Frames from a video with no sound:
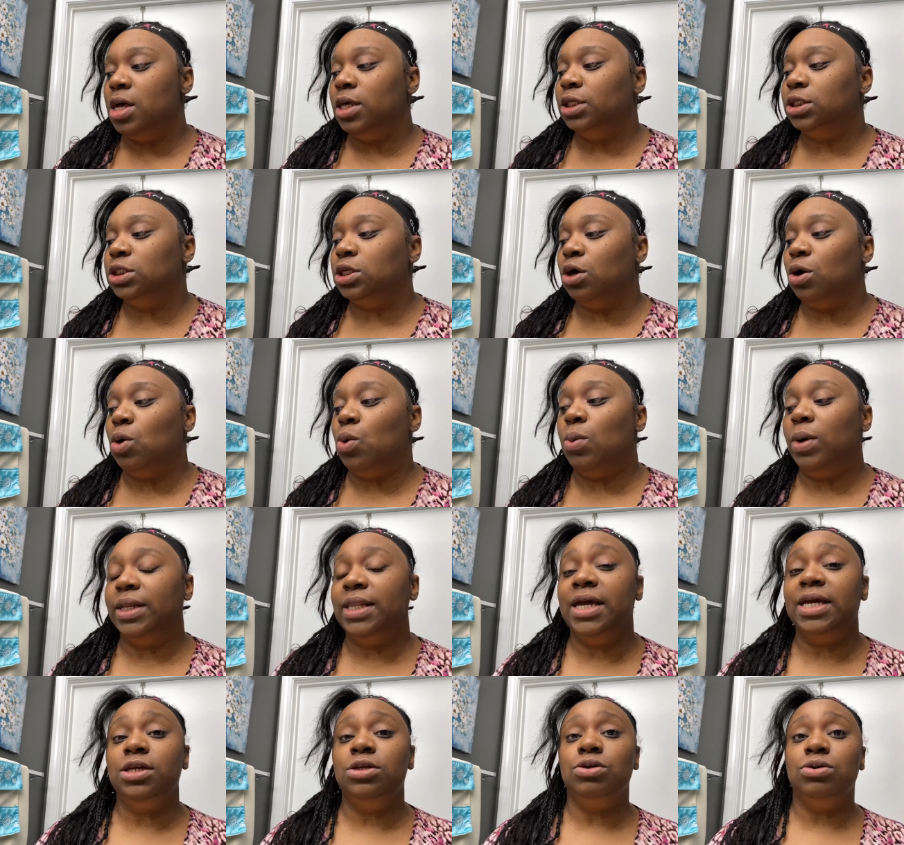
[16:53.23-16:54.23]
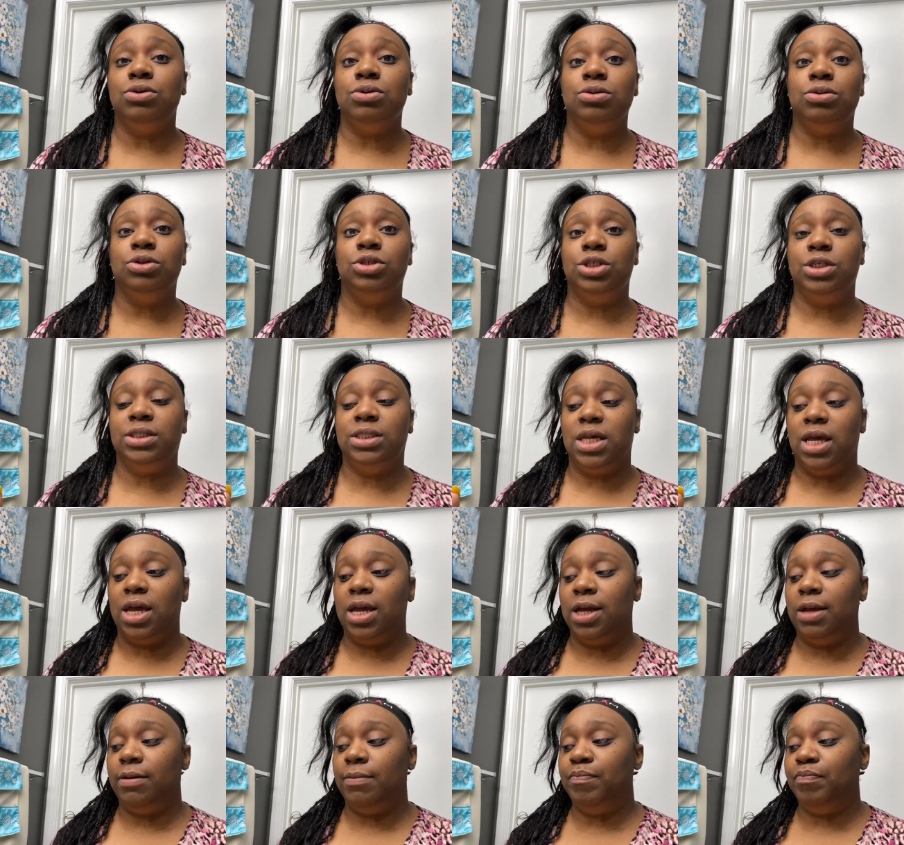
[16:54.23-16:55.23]
So what they use, she
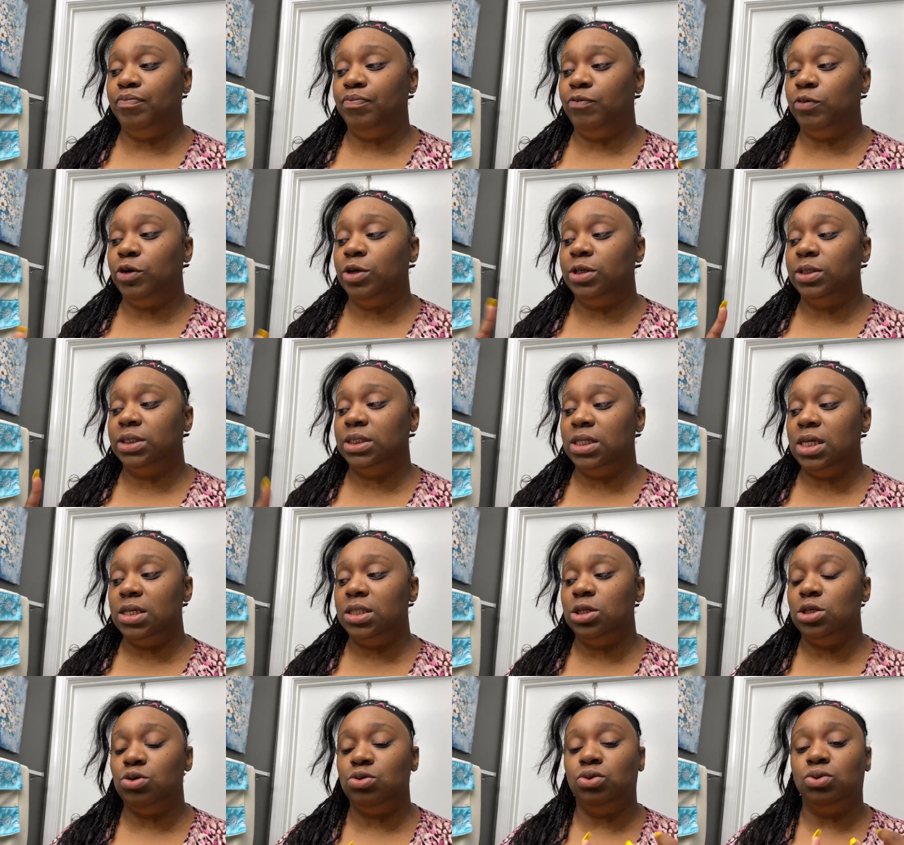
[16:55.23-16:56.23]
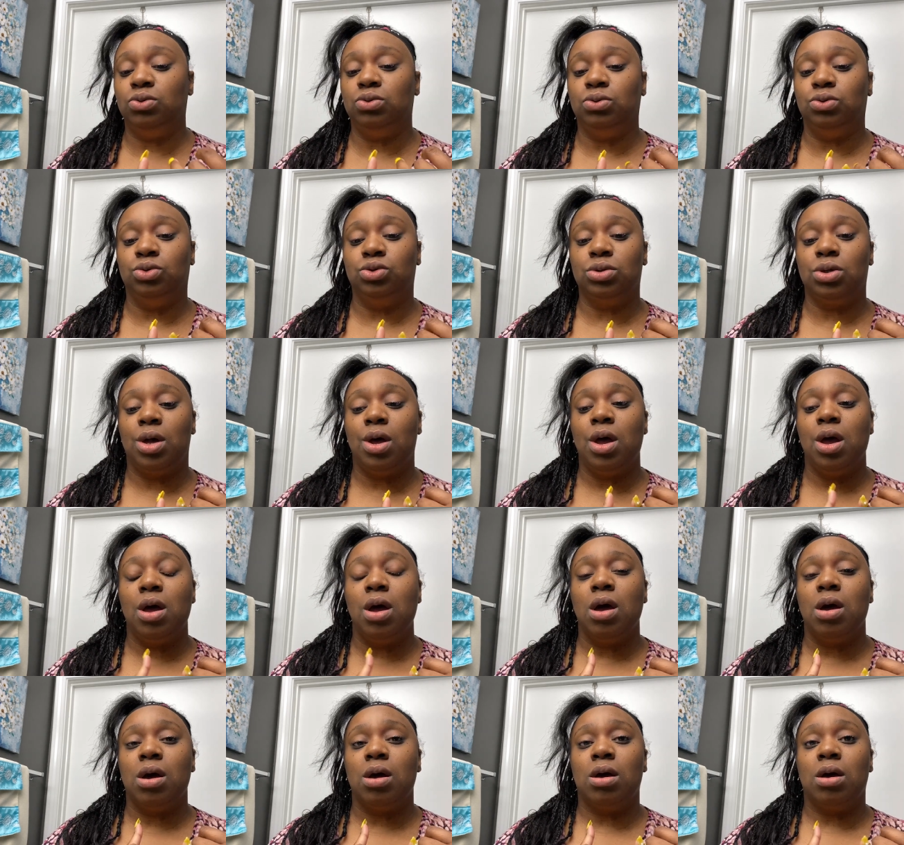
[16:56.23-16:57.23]
said, for your teeth, use
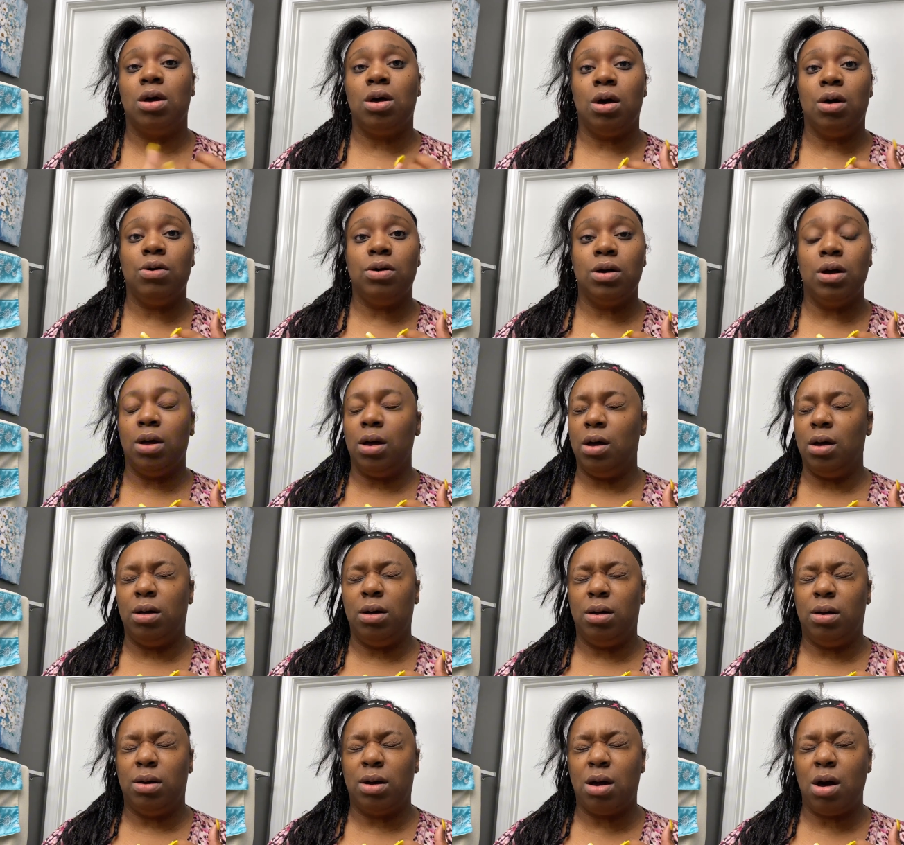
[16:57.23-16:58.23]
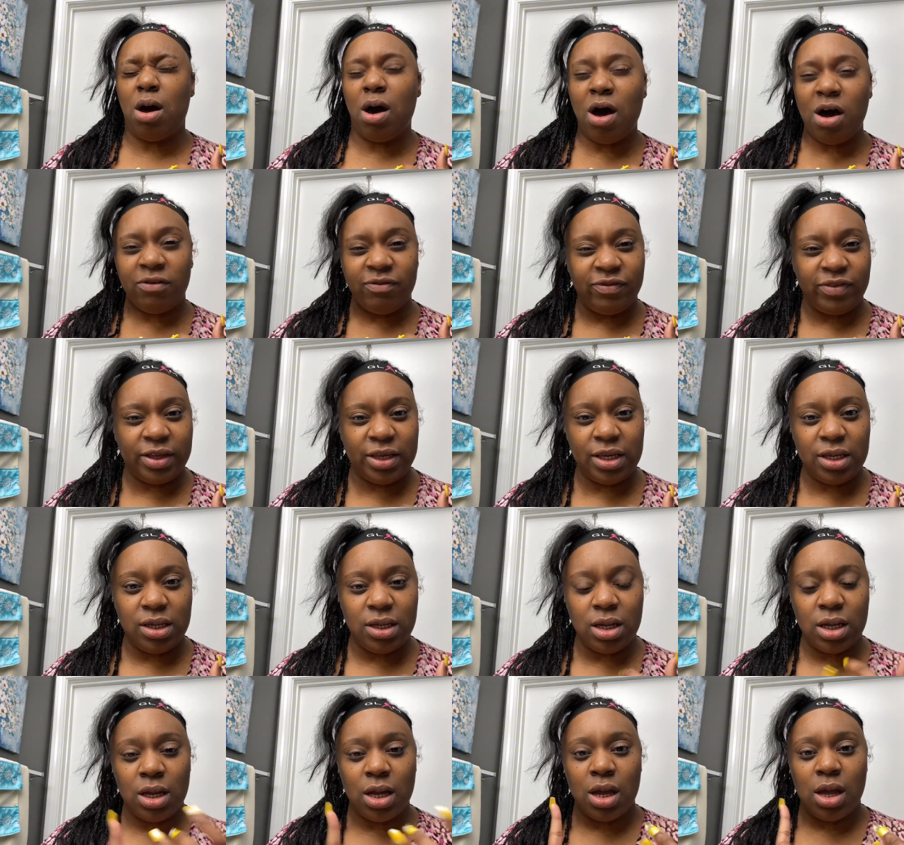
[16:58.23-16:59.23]
co uh,
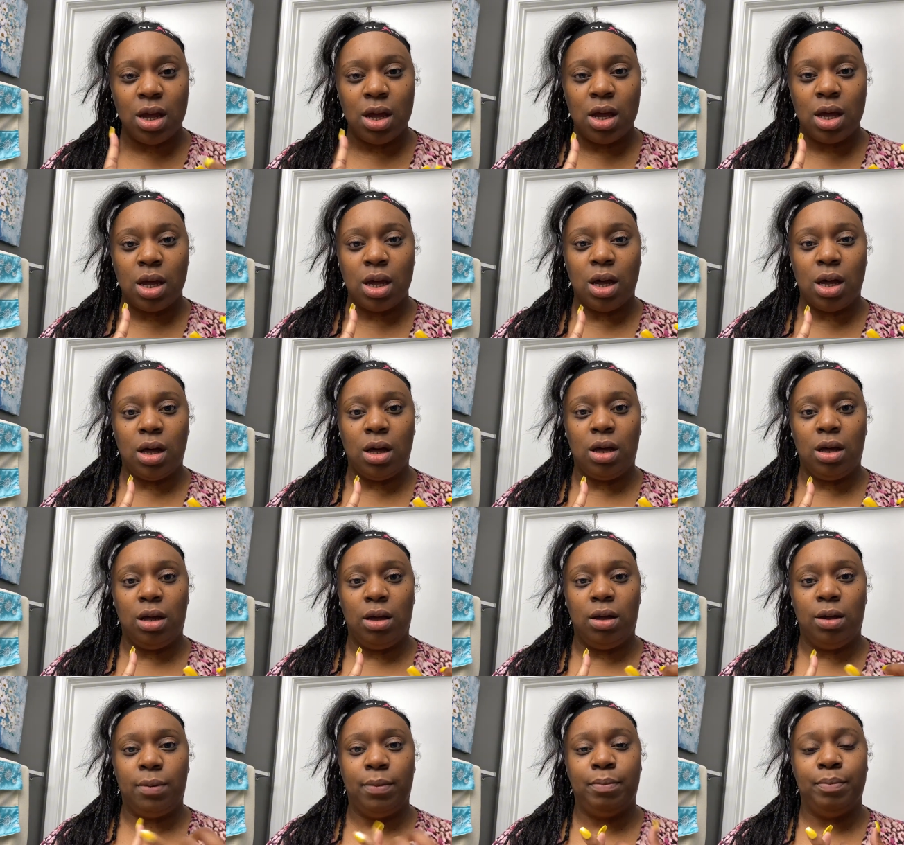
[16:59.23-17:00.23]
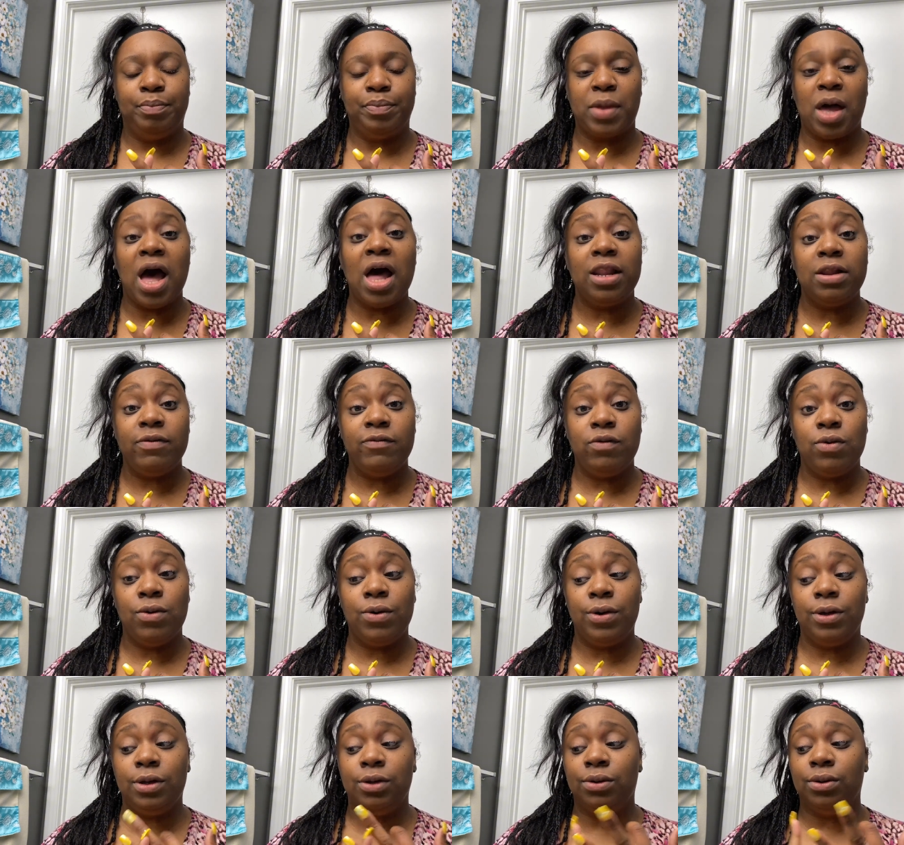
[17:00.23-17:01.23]
coffee, um, olive
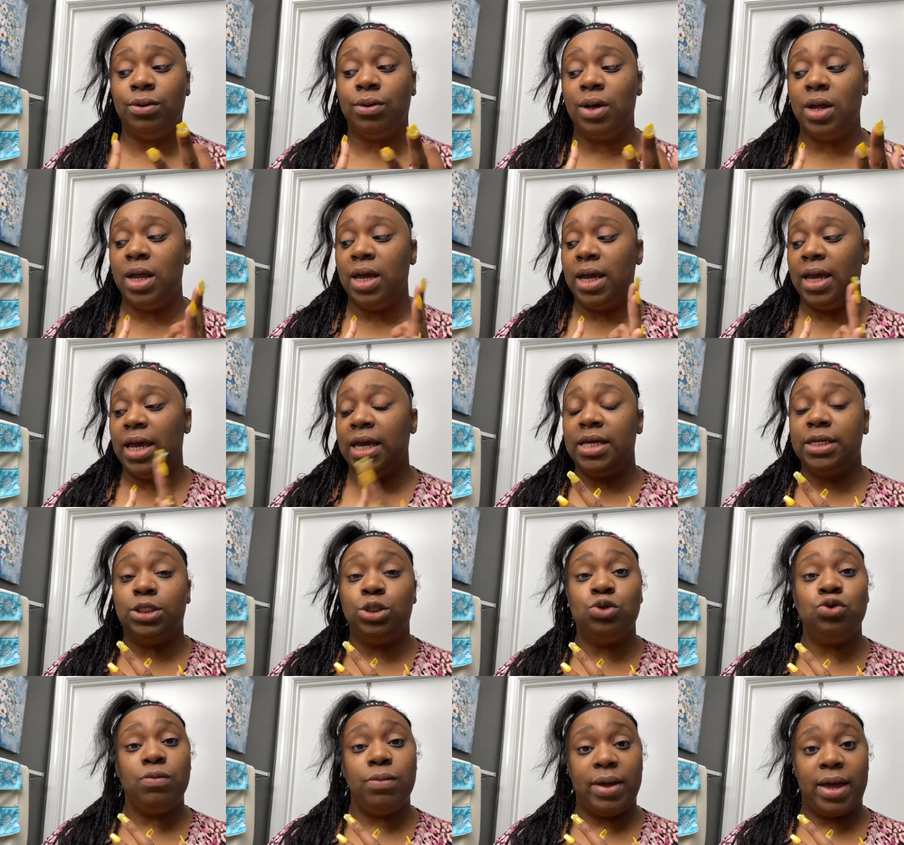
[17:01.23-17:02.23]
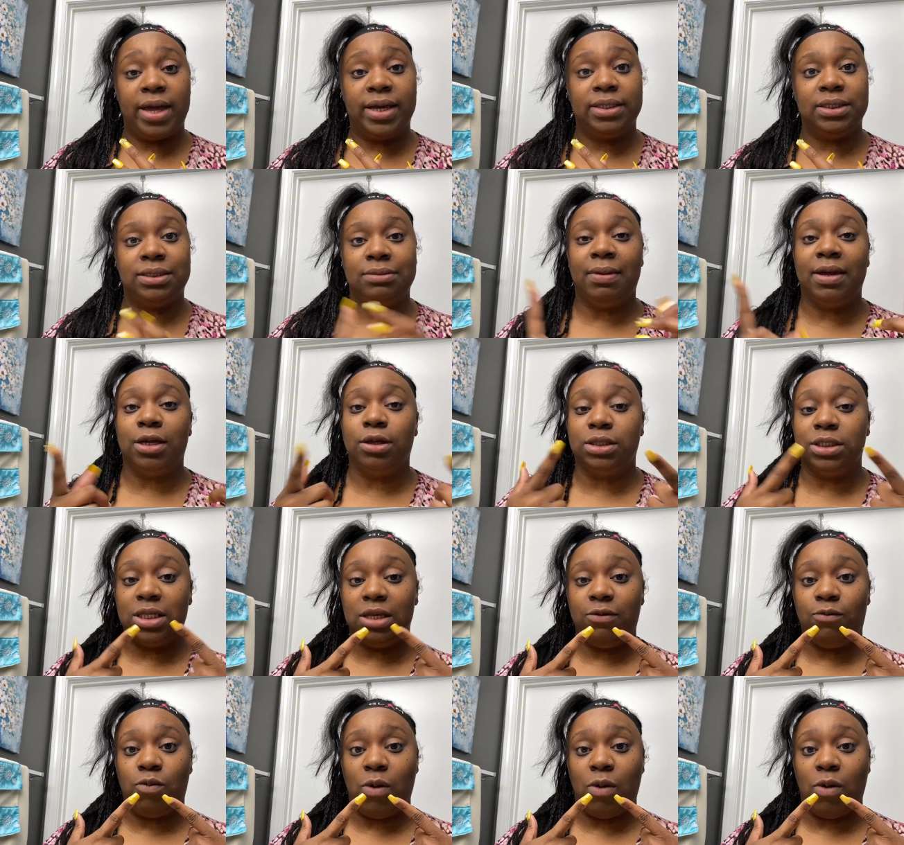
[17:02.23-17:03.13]
oil, and toothpaste to make your teeth